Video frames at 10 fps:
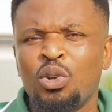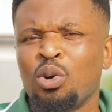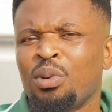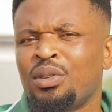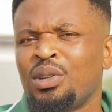
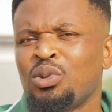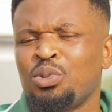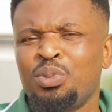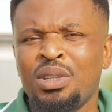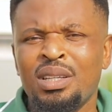Number 3
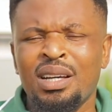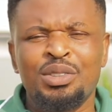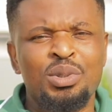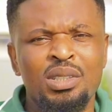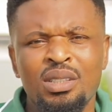could be
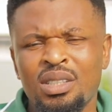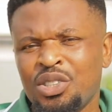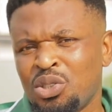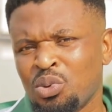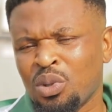adrenal
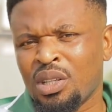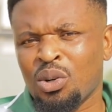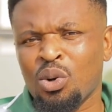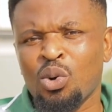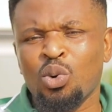issue, what they
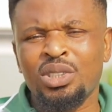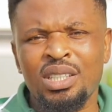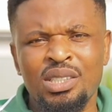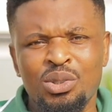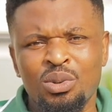call
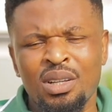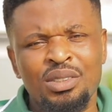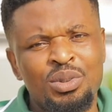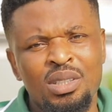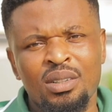congenital
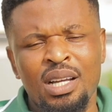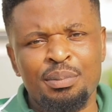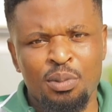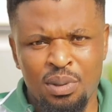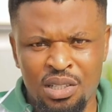adrenal
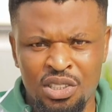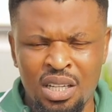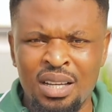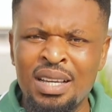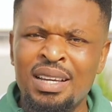hyperplasia.